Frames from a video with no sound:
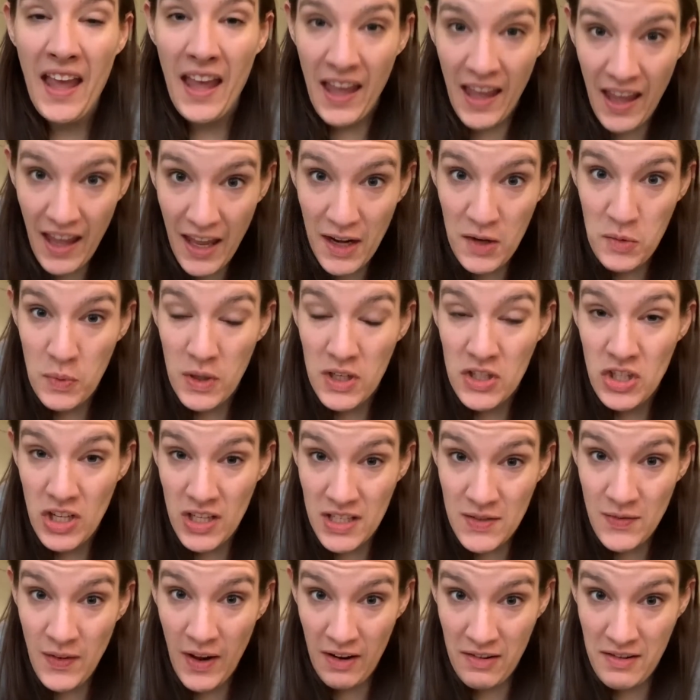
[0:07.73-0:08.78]
And we just
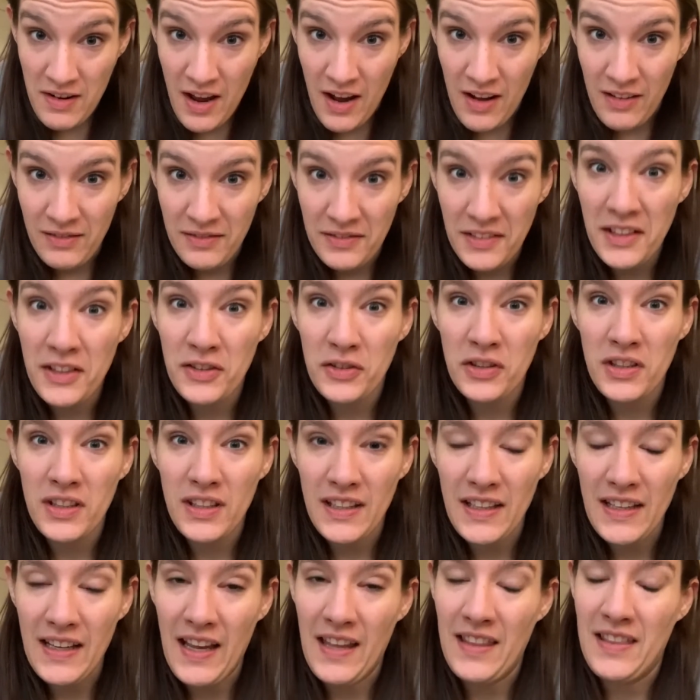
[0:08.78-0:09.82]
found out, literally
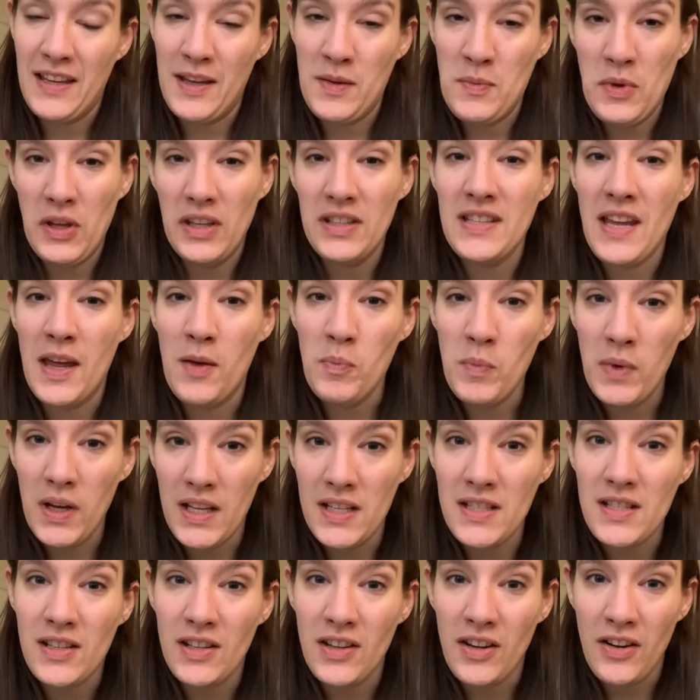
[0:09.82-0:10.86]
got the email 10
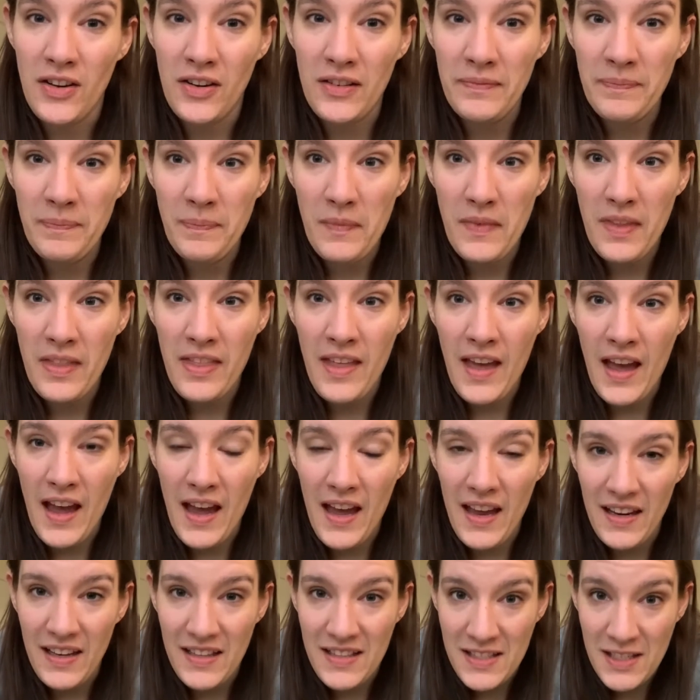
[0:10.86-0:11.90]
minutes ago,
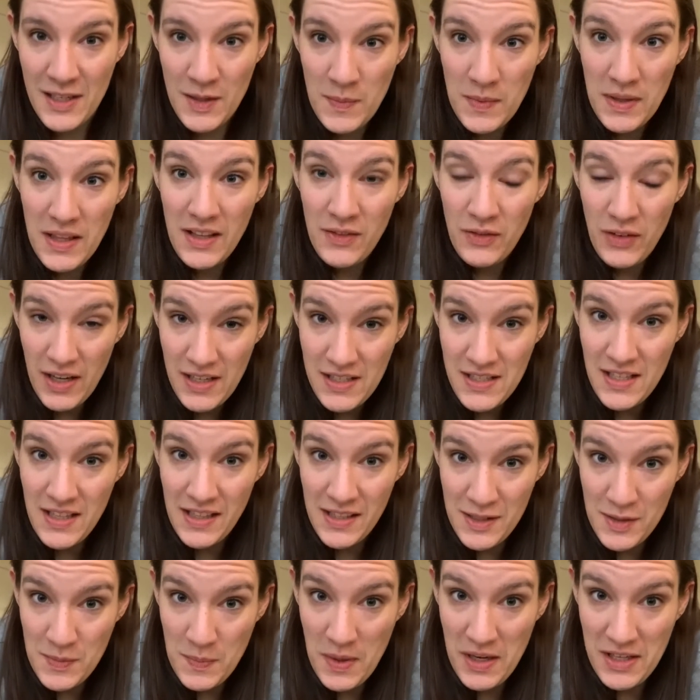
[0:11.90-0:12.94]
that it's gonna be the rest of the
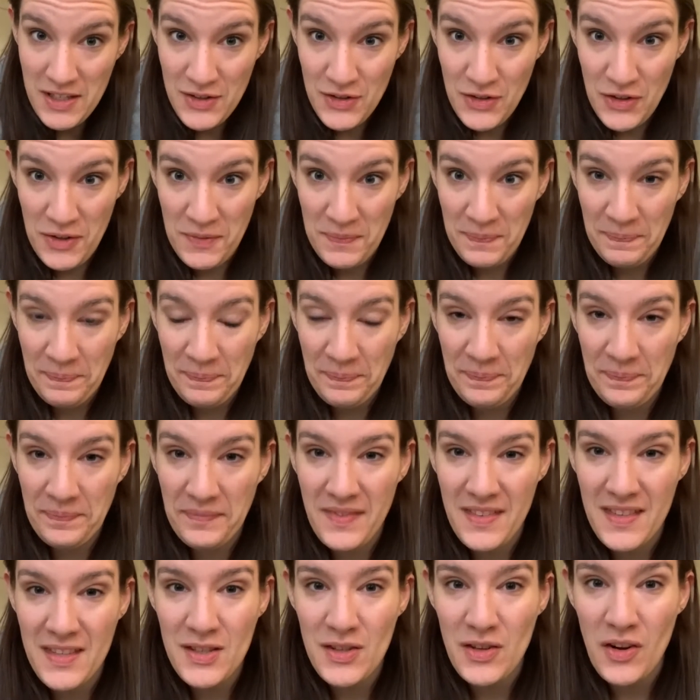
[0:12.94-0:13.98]
semester.
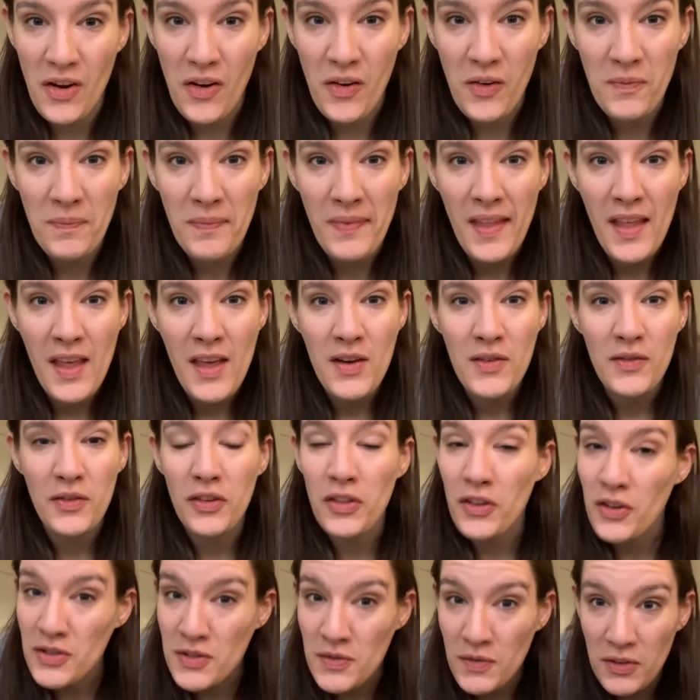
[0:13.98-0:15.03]
So for
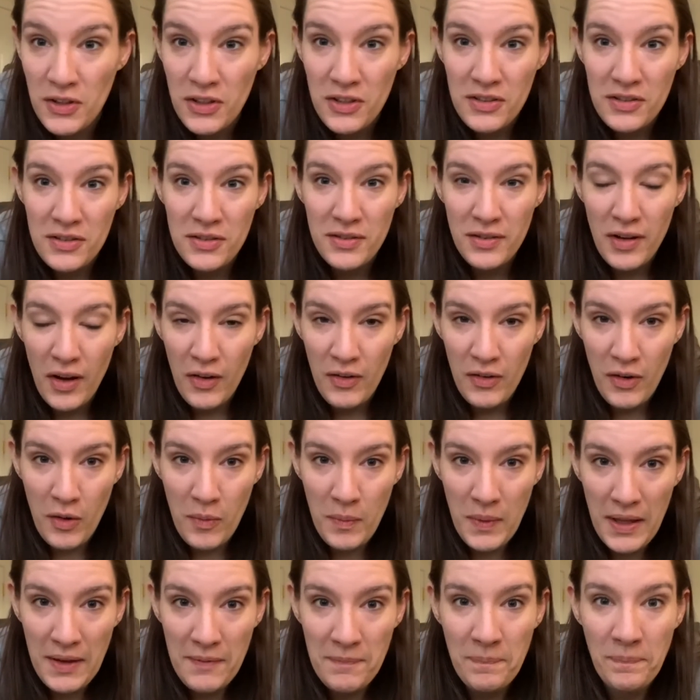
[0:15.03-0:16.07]
those of you who don't know
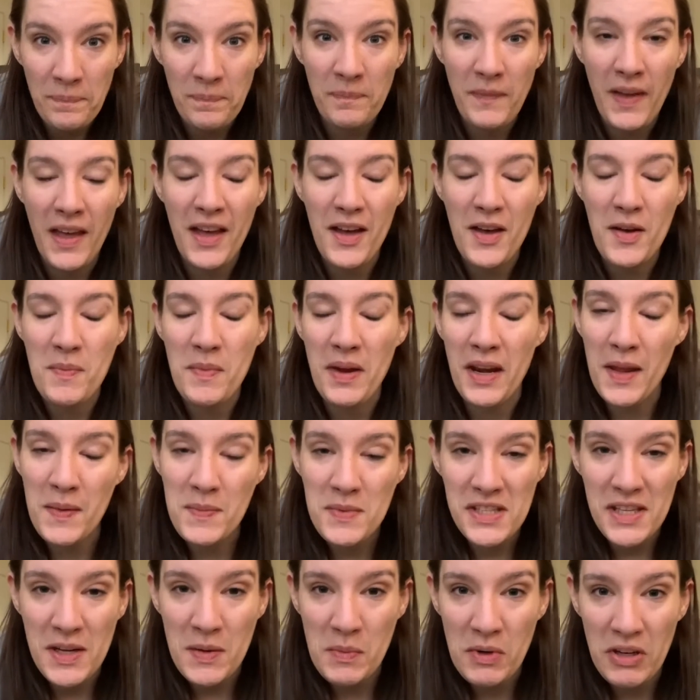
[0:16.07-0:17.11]
me, my name's
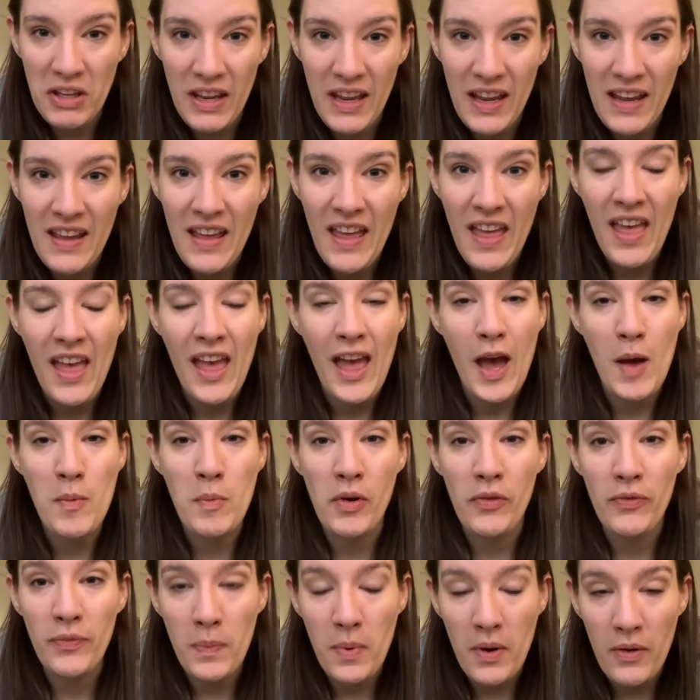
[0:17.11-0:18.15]
Kimberly. I'm a
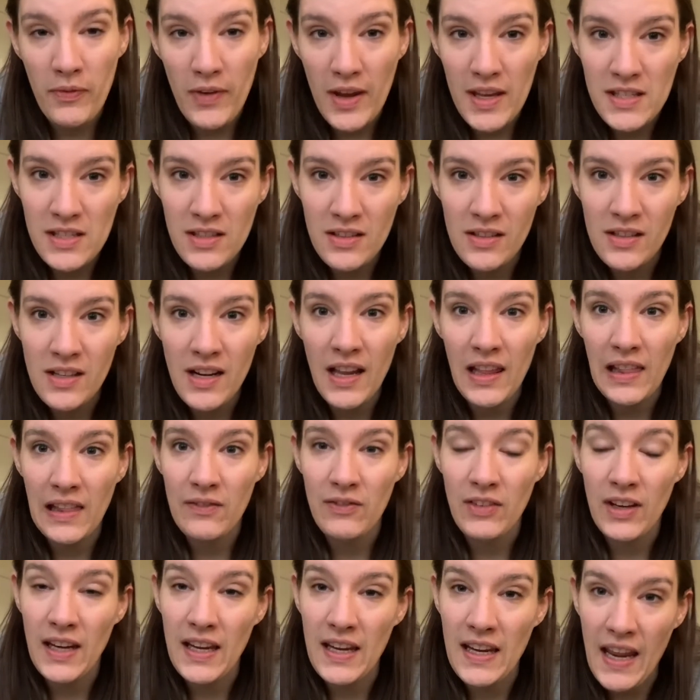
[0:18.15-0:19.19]
professor. I live
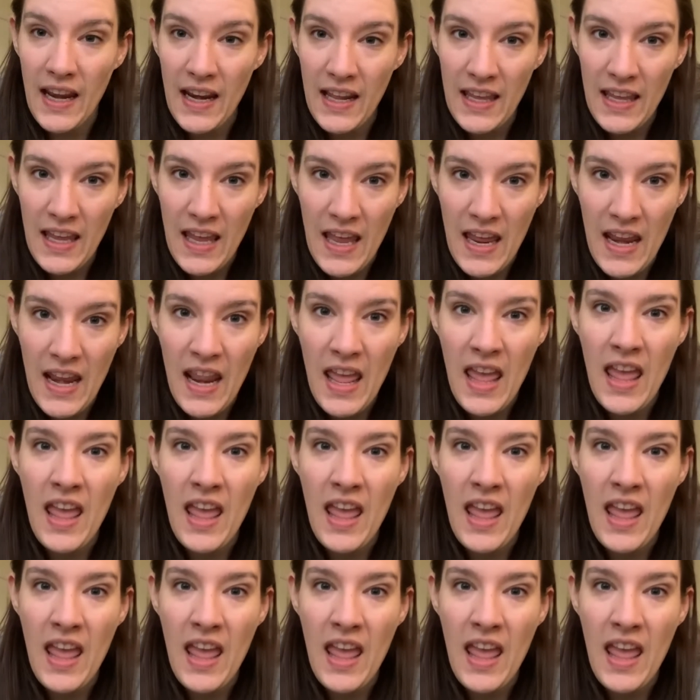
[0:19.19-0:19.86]
in Connecticut.